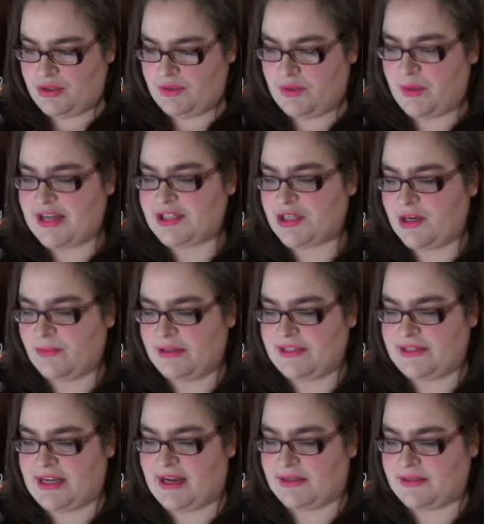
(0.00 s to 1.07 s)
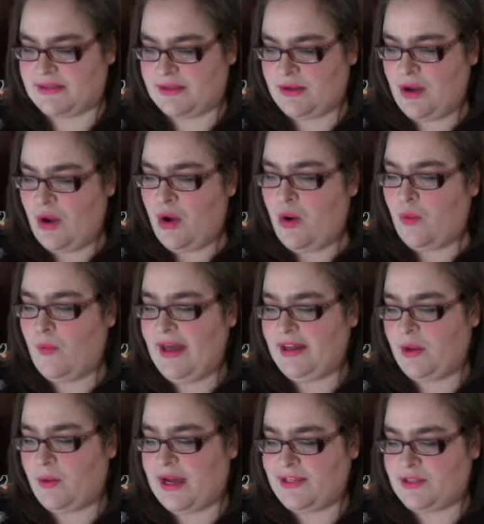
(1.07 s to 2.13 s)
Question number 6.
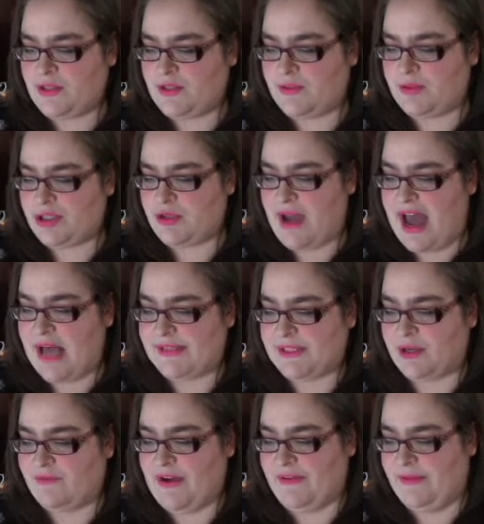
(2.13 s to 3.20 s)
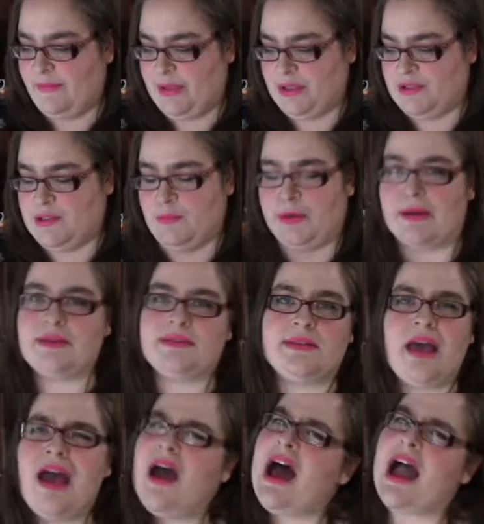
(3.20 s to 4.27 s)
What questions would you ask your favorite booktubers?
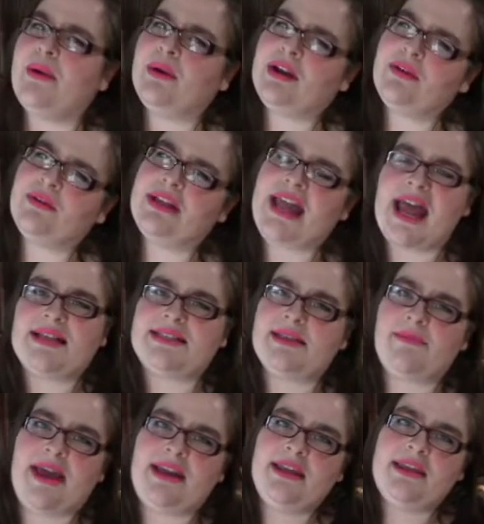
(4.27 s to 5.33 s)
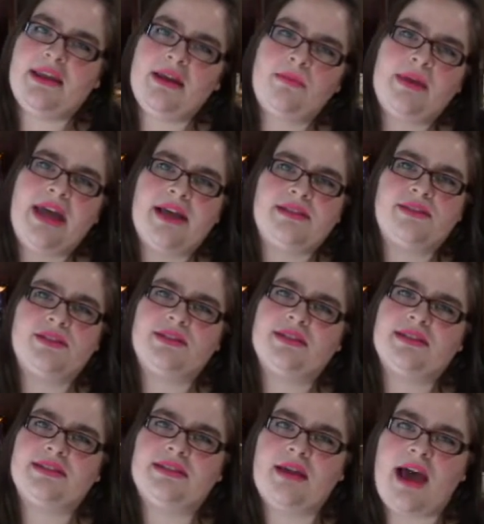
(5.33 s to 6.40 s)
I wouldn't really ask them anything because
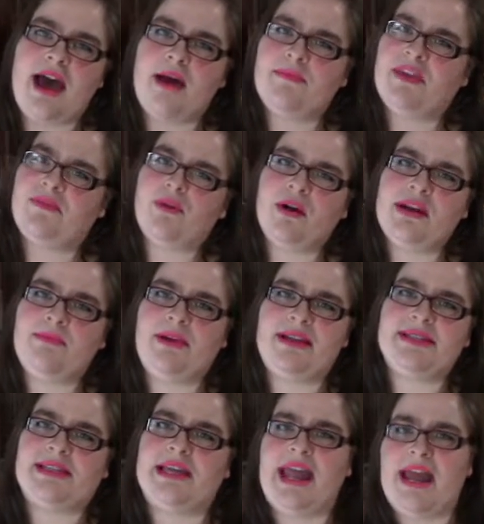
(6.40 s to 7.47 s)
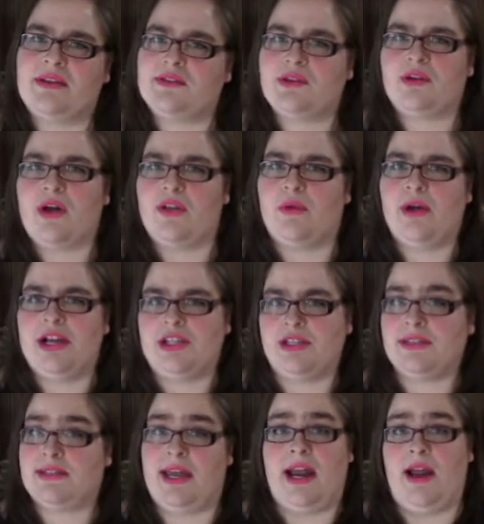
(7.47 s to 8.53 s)
they've already basically answered all the
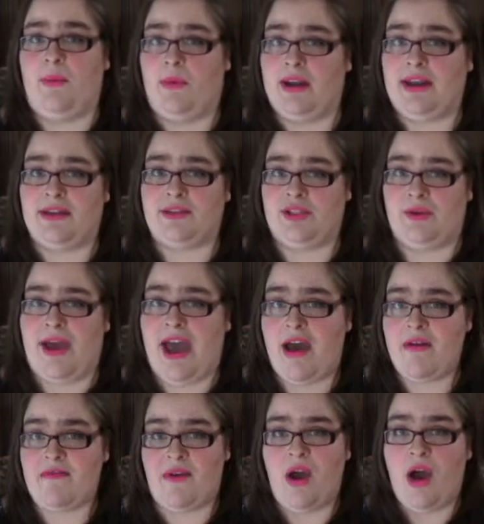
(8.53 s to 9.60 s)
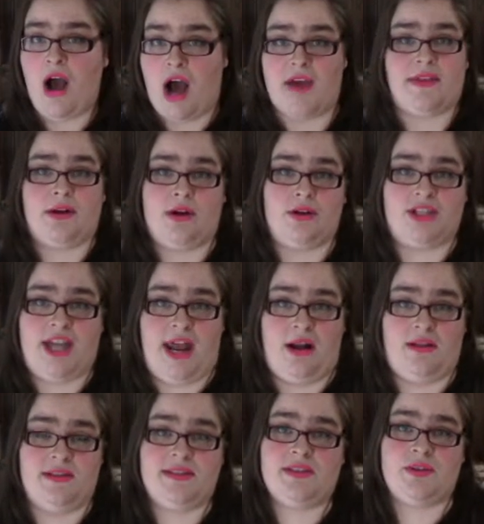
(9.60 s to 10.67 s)
questions that I would and do have on their own
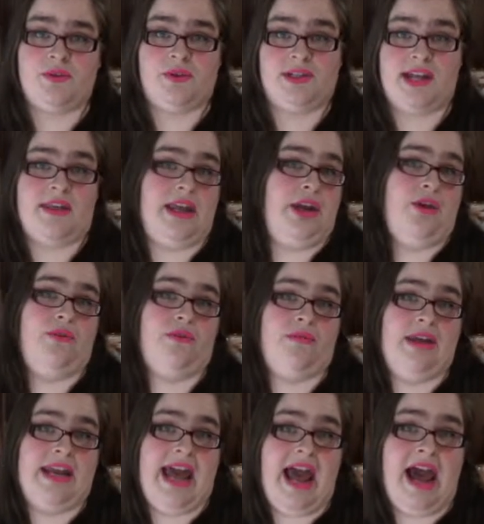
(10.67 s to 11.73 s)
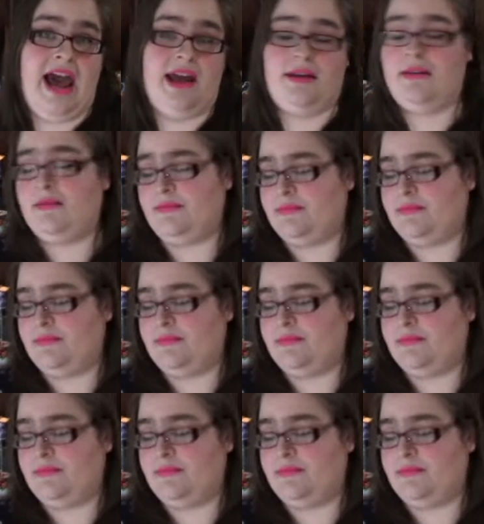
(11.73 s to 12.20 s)
channels, so there's nothing new for me to add.